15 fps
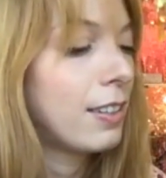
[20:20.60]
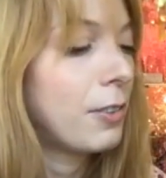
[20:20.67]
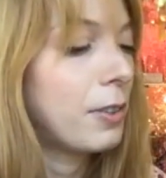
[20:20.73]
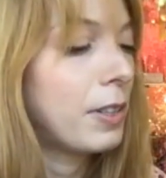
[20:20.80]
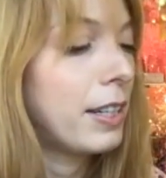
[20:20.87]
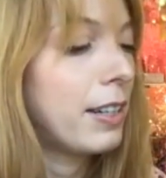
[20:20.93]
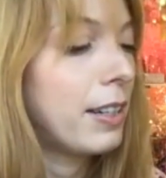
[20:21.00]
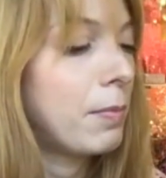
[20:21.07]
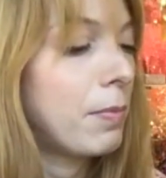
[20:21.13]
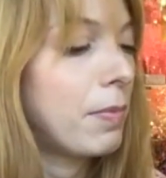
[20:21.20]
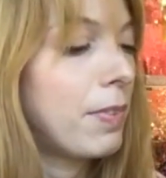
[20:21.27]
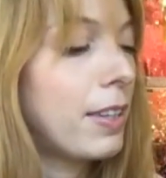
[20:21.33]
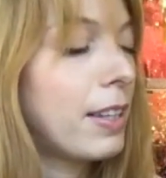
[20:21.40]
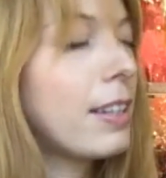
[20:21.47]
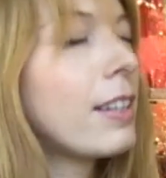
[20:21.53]
Where
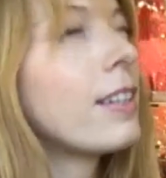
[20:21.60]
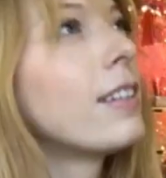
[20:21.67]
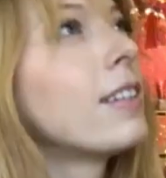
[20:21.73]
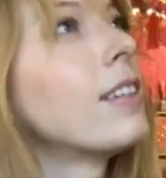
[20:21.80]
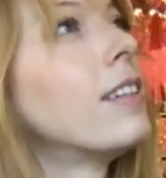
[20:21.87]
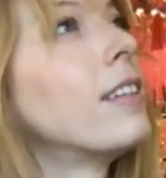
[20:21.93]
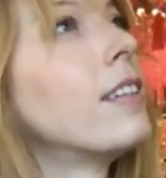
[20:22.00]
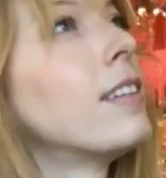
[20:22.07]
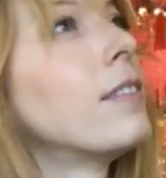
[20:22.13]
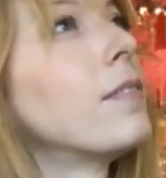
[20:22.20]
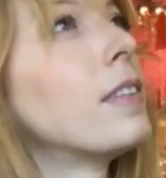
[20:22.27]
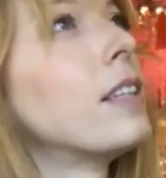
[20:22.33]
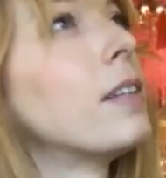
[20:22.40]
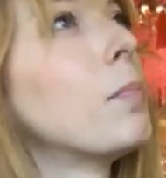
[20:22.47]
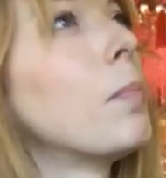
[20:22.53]

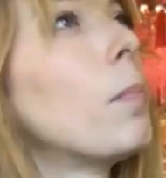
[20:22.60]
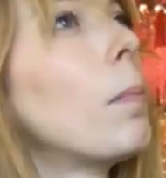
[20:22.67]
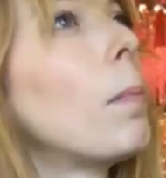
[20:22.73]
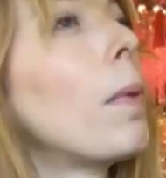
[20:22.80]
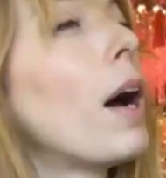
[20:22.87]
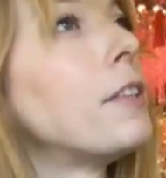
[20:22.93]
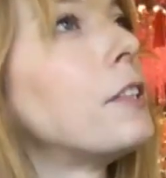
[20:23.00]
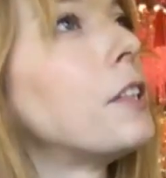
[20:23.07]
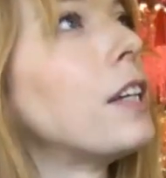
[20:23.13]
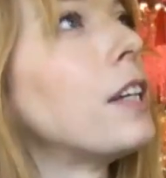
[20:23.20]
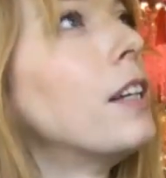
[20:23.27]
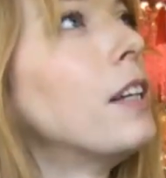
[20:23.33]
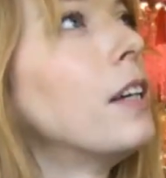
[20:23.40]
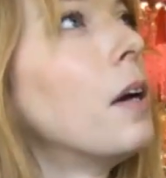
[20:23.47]
I'm gonna botch it,